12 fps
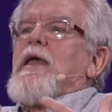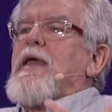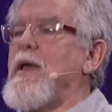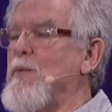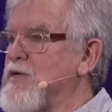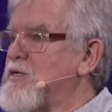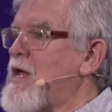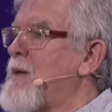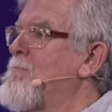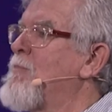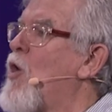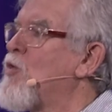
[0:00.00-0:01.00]
it was
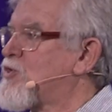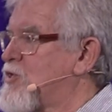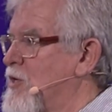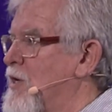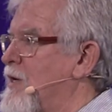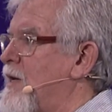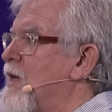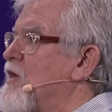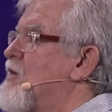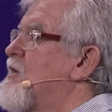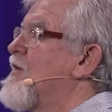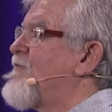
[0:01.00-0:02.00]
emotionally
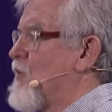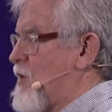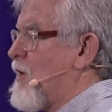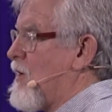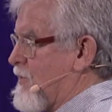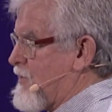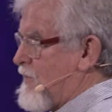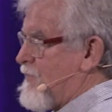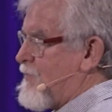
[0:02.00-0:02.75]
difficult.